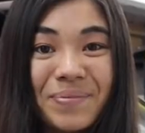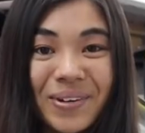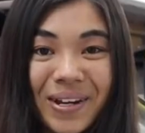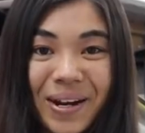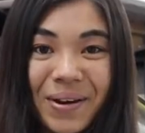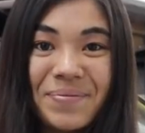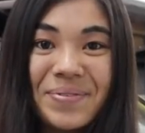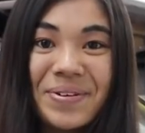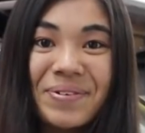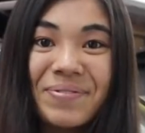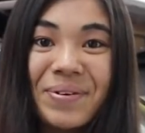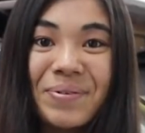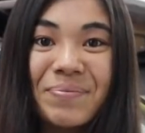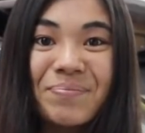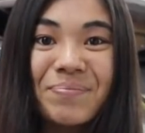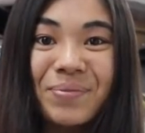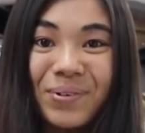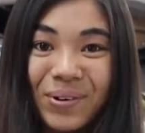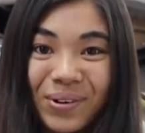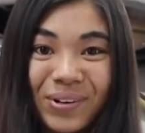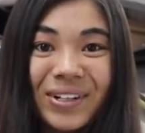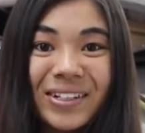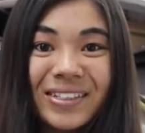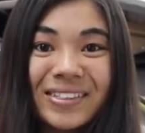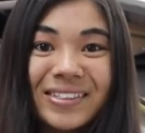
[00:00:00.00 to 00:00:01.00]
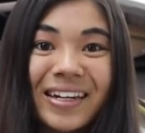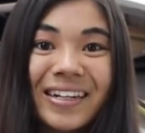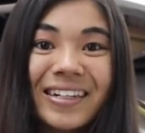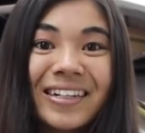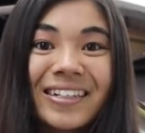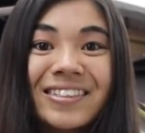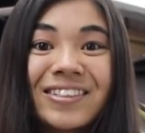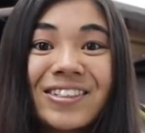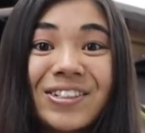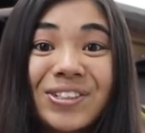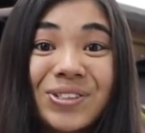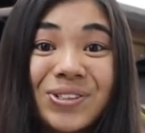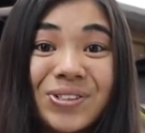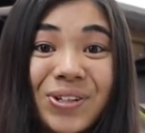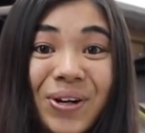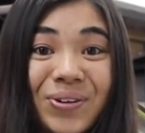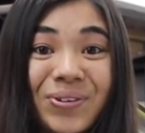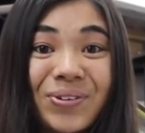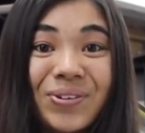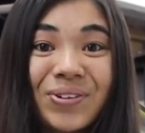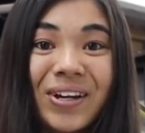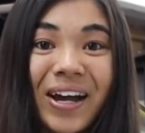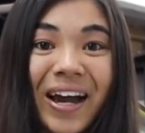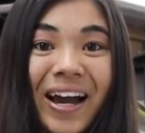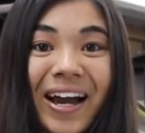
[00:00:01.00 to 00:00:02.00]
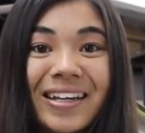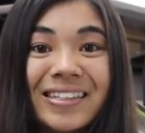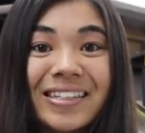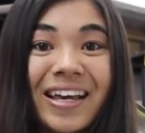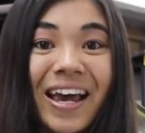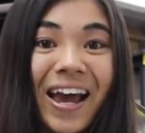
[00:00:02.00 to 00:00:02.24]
but I'm even more excited to show you guys